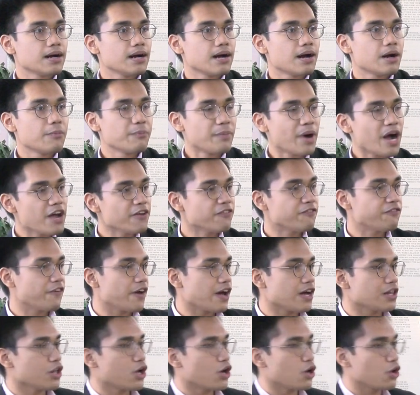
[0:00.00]
my
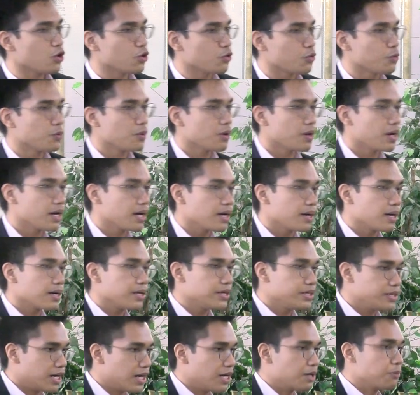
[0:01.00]
fellow
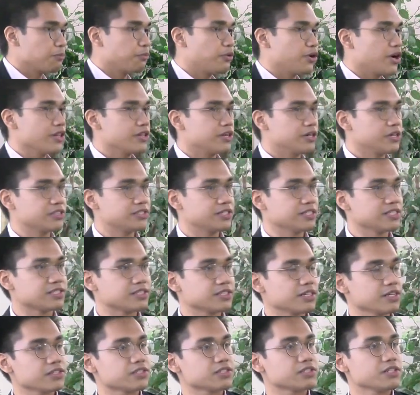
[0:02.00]
young brothers and
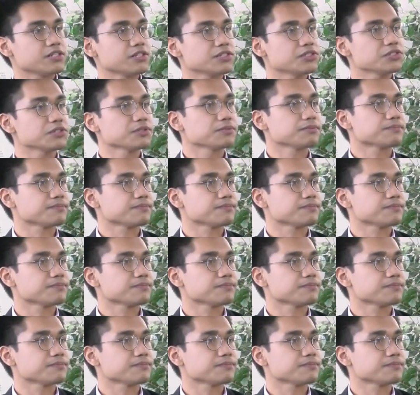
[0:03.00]
sisters,